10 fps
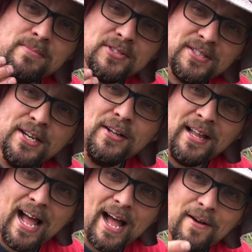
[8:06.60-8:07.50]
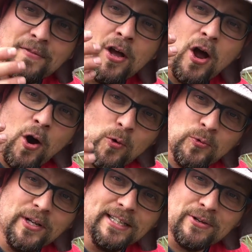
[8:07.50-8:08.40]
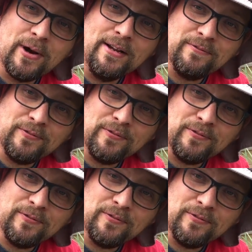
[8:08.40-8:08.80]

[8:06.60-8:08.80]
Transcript: still have a really great